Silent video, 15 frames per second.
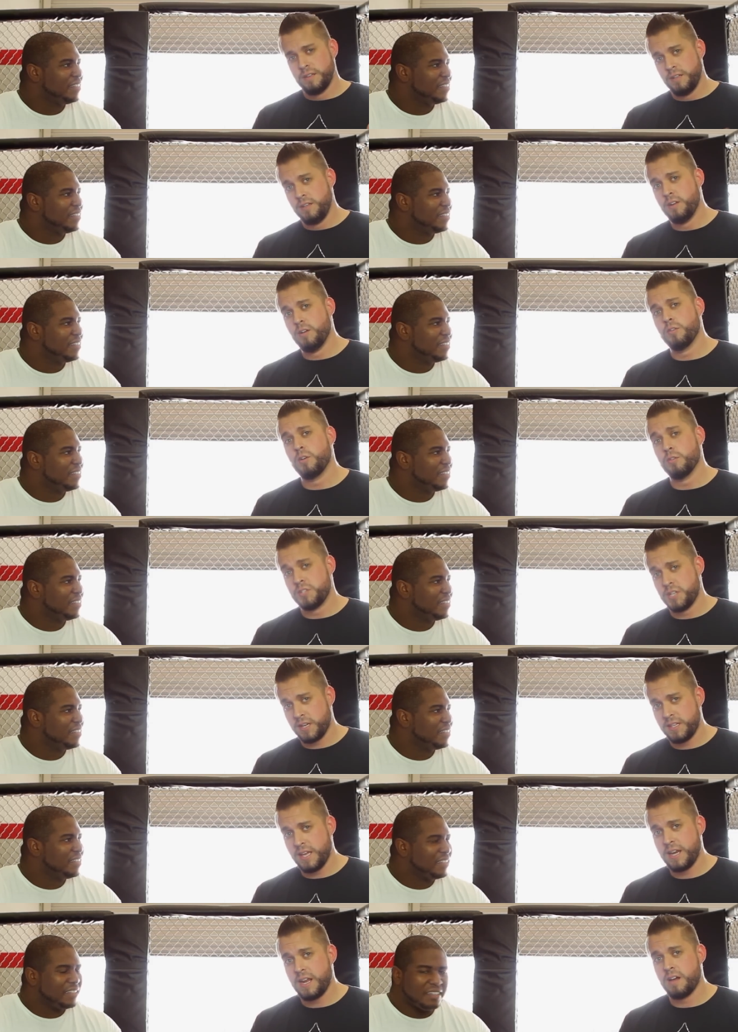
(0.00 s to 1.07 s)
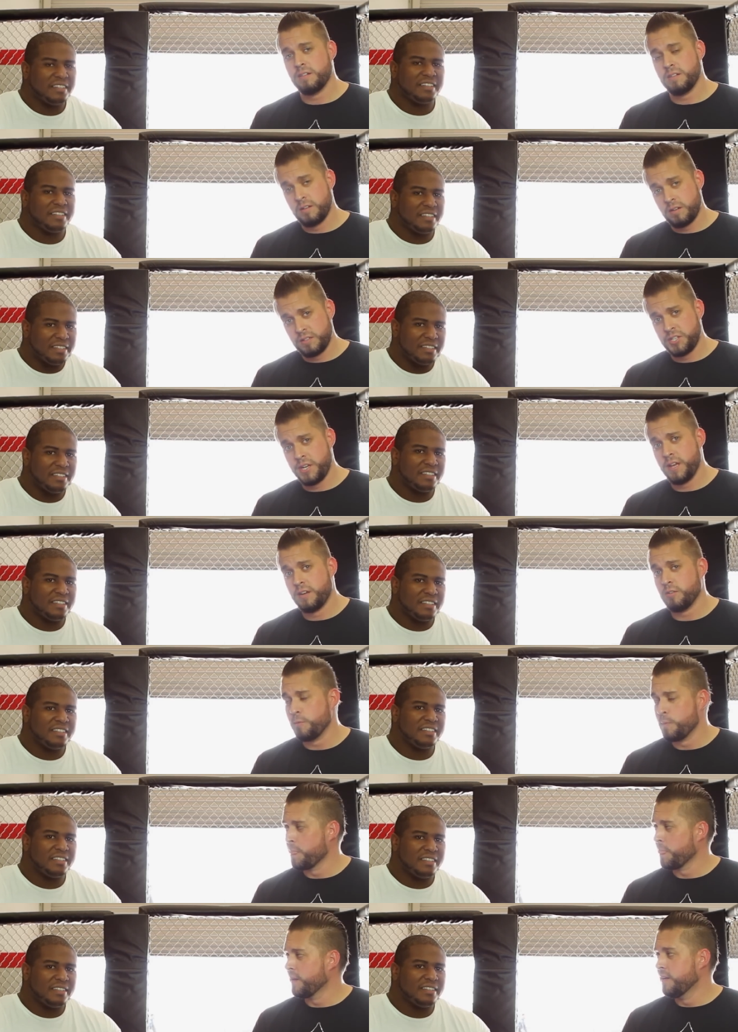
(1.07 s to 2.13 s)
Speaker 1: you know, go check that out on our
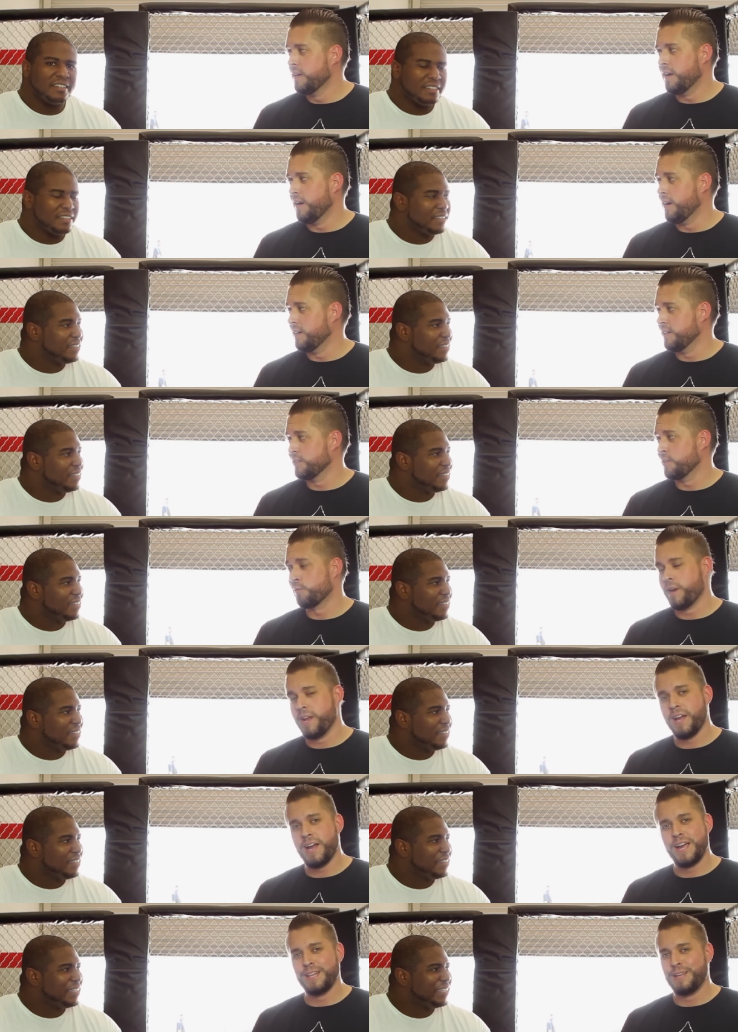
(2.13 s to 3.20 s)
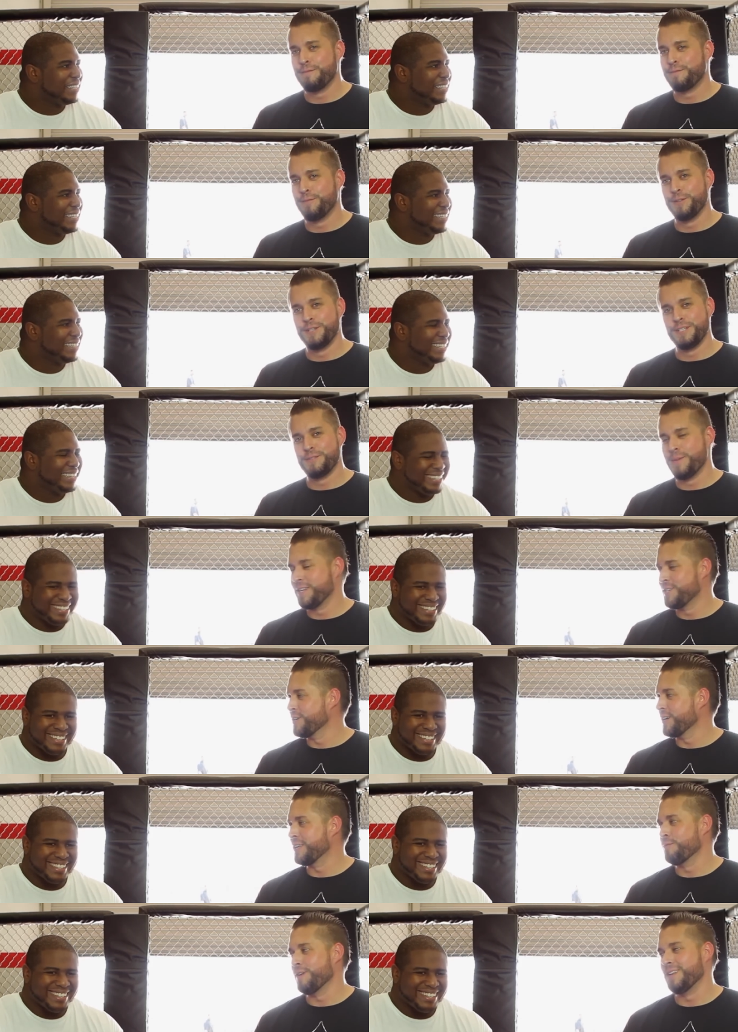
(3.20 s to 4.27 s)
channel. Uh, great highlight footage, man.
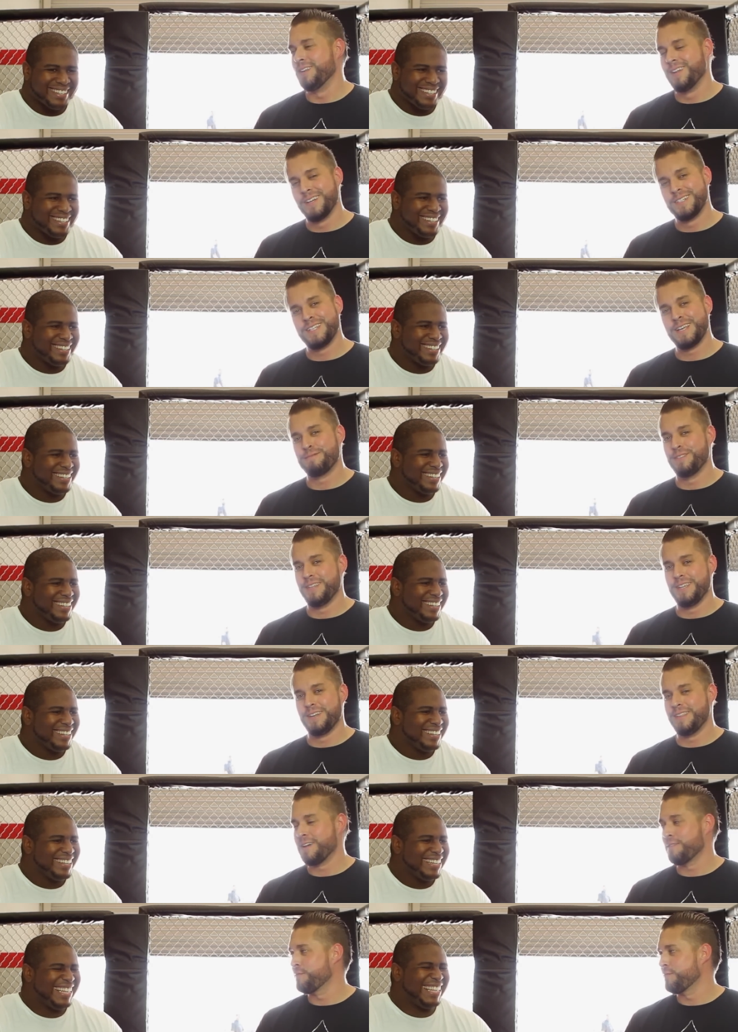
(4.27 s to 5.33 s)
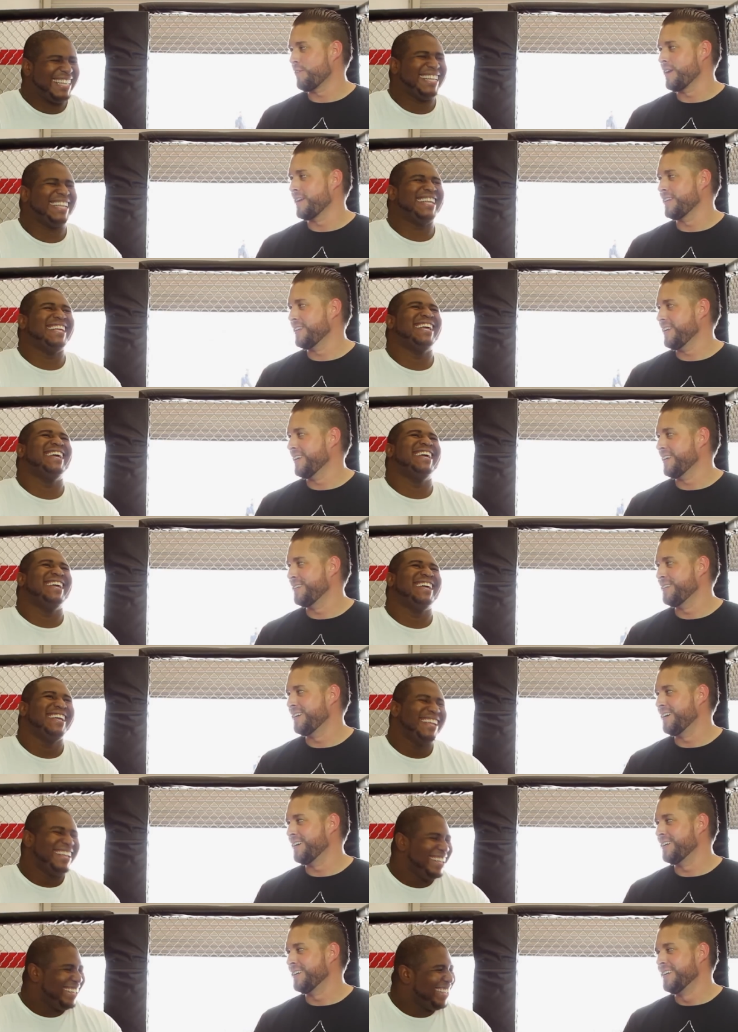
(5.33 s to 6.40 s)
Chucky went nuts after the end of that fight, and
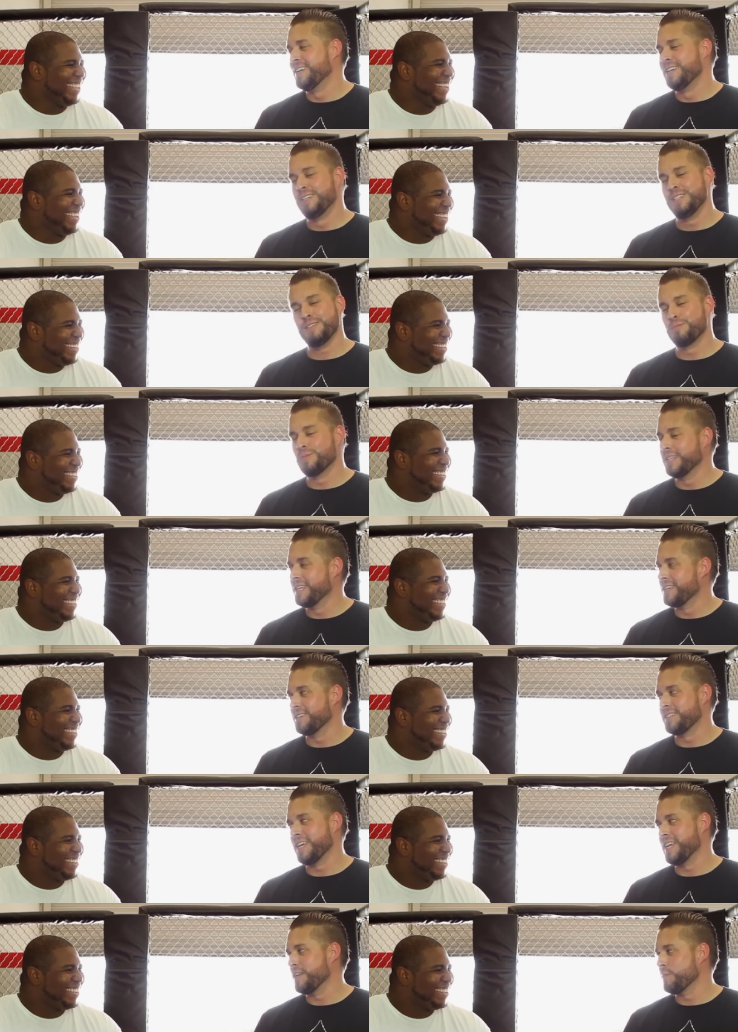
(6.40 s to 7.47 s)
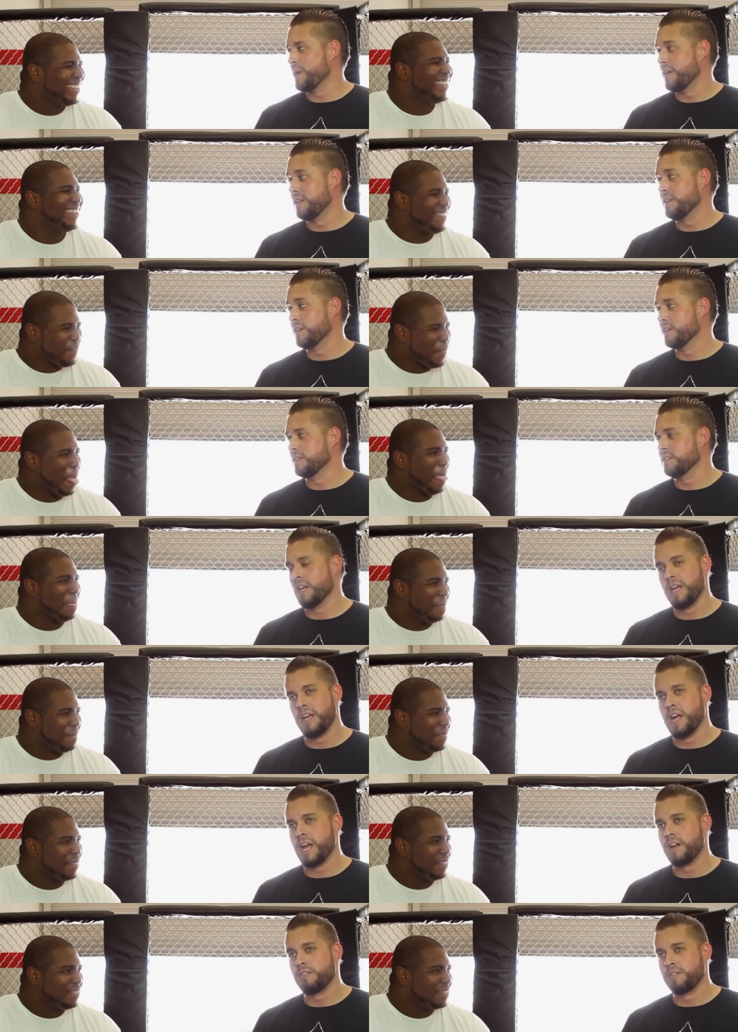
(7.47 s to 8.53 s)
uh, yeah. just really entertaining, man.
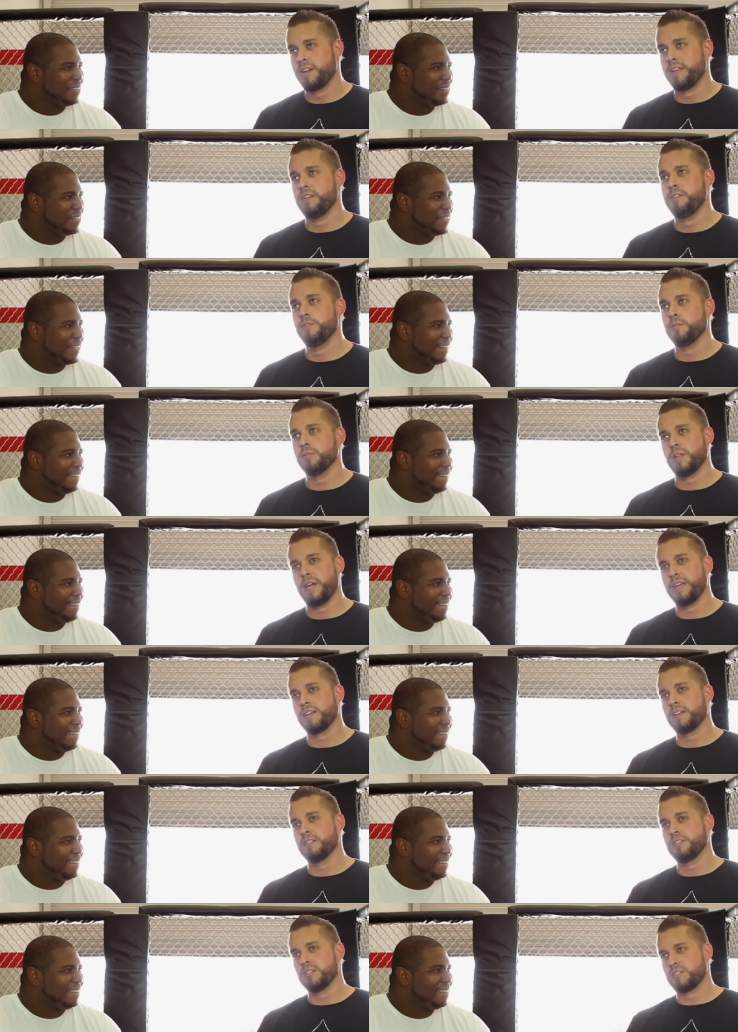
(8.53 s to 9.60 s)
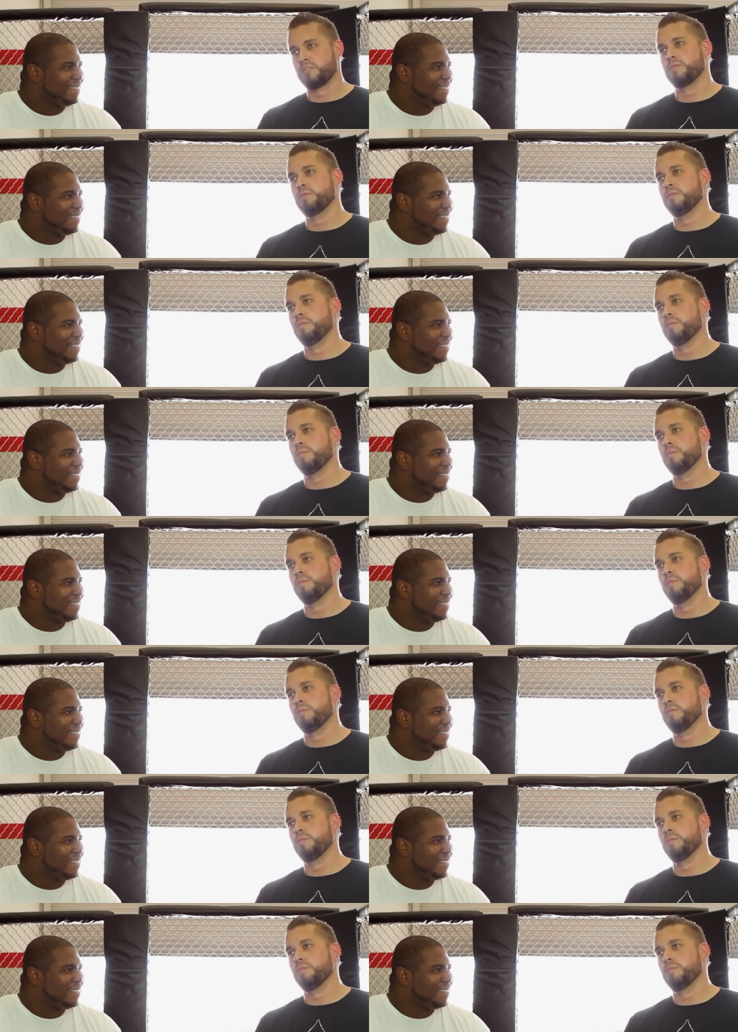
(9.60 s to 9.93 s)
I already knew, like, just